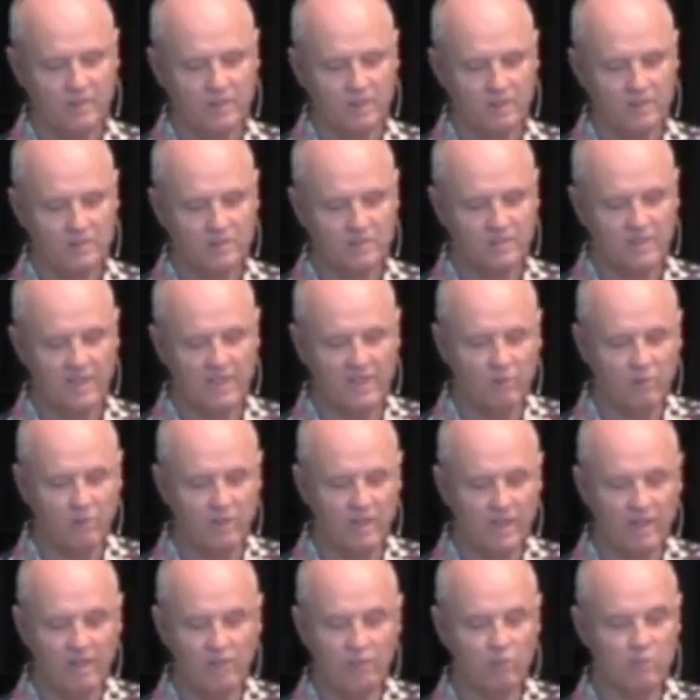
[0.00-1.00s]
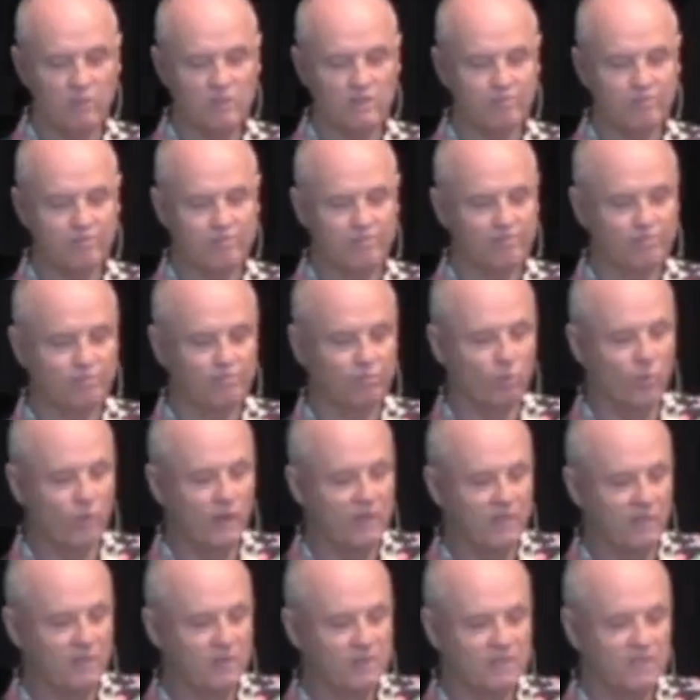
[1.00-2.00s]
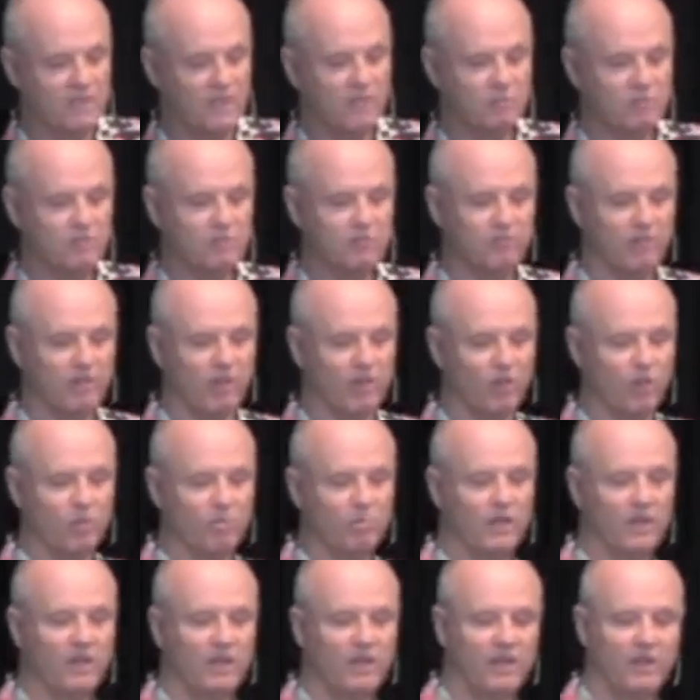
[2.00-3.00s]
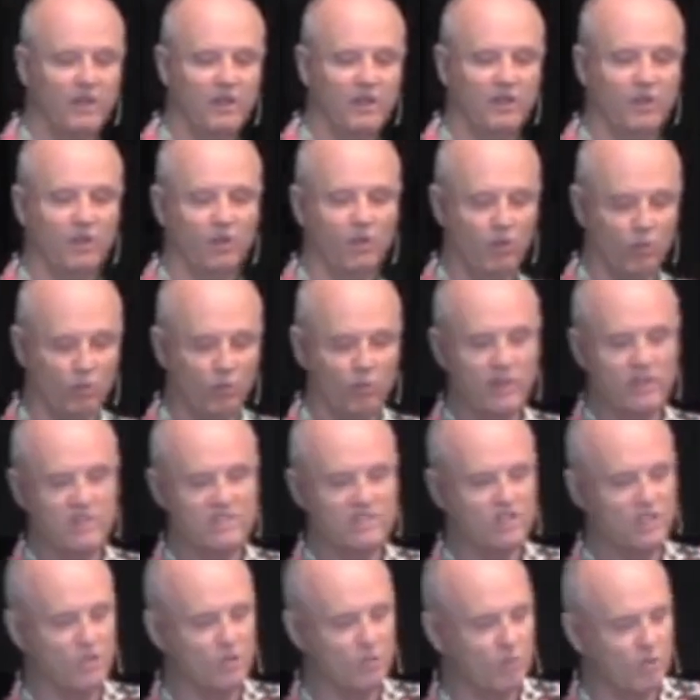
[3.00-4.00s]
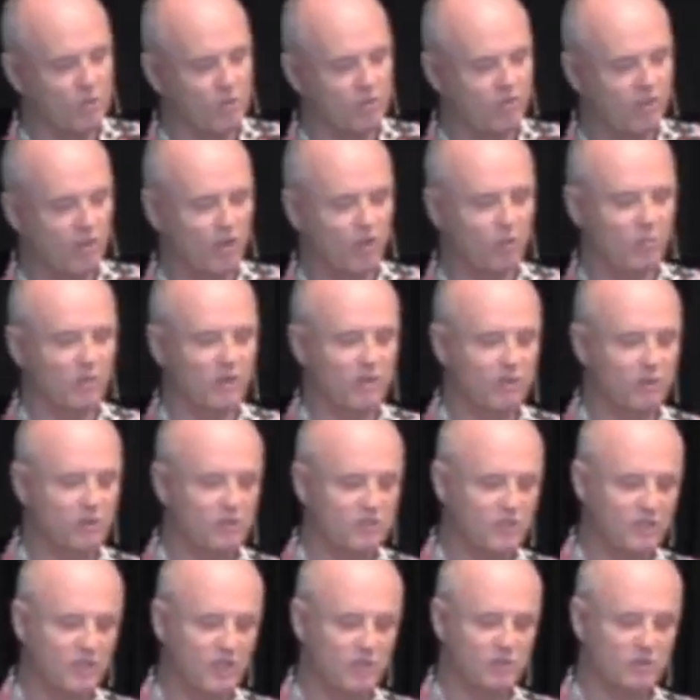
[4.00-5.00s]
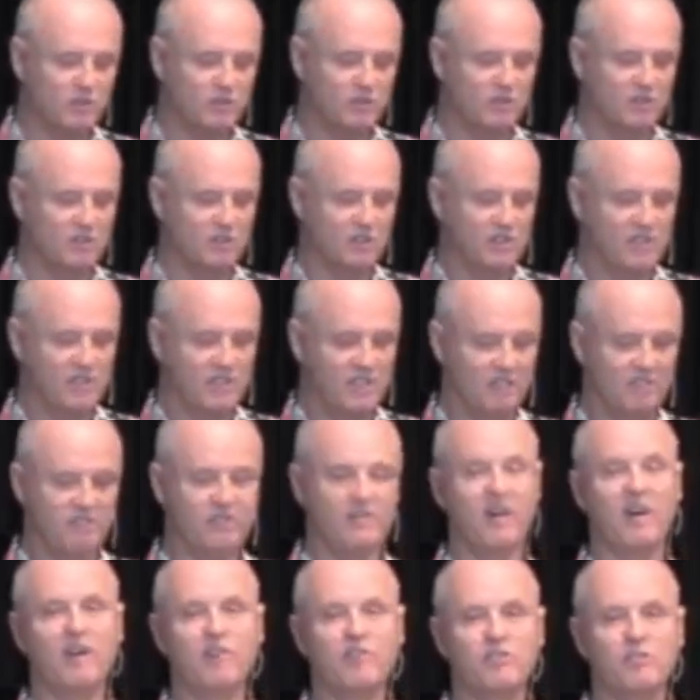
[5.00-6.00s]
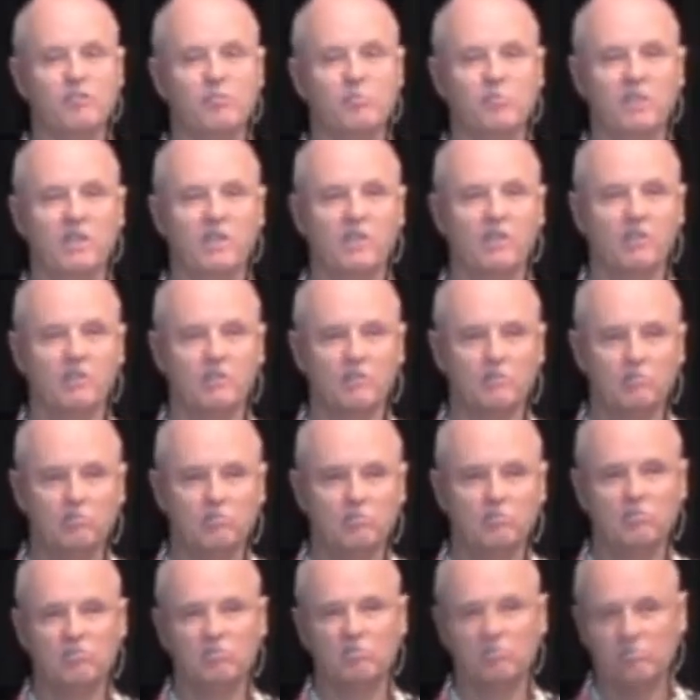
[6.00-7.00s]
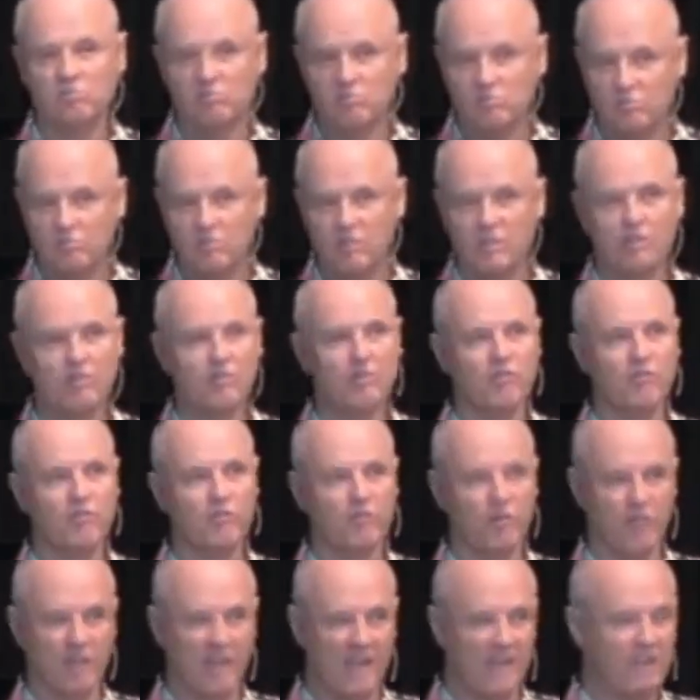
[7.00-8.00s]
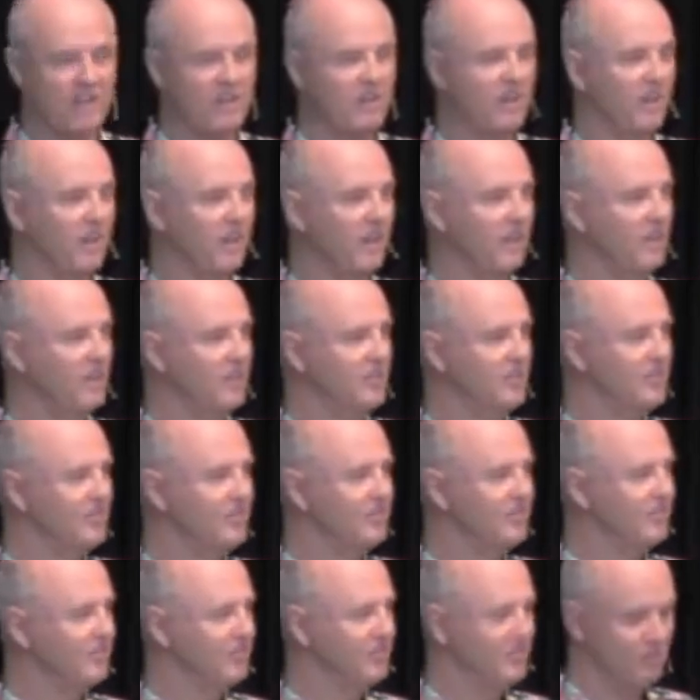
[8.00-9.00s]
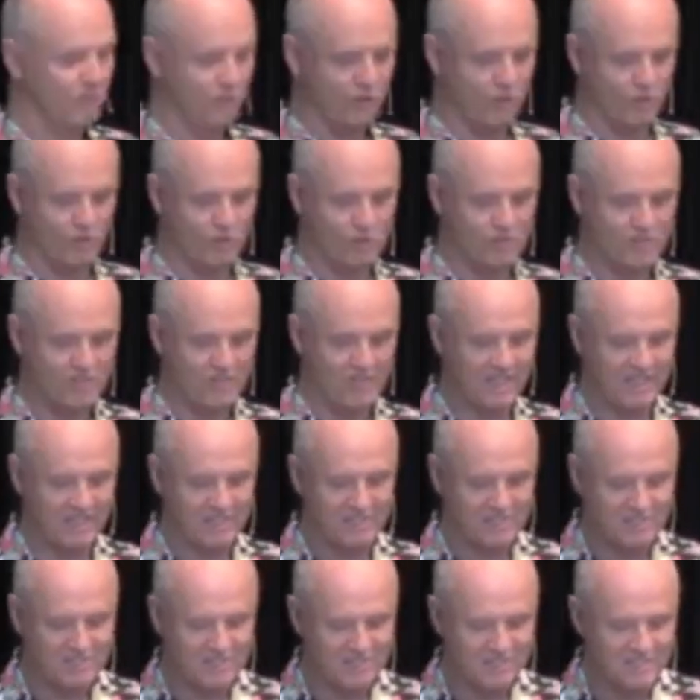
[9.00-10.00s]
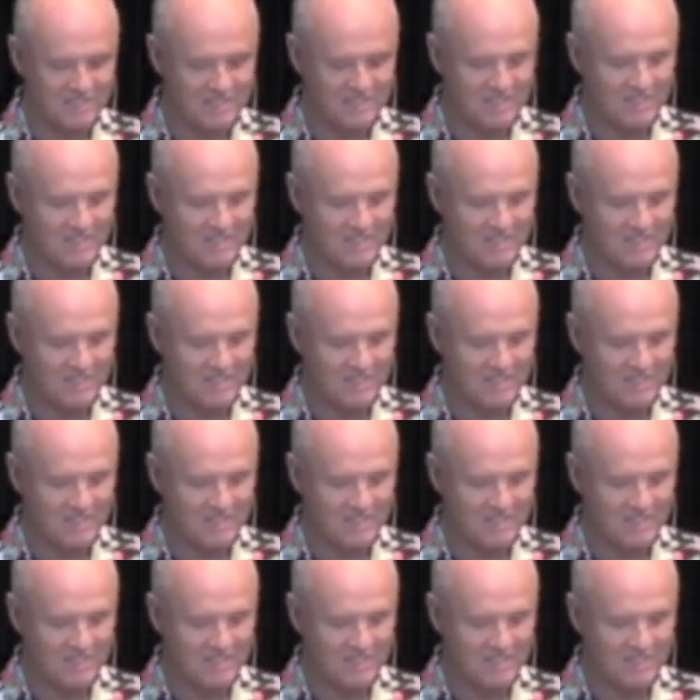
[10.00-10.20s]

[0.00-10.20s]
Today we have the re- wedding reception followed by, or the wedding ceremony followed by a reception, involves a meal for that day, for those guests.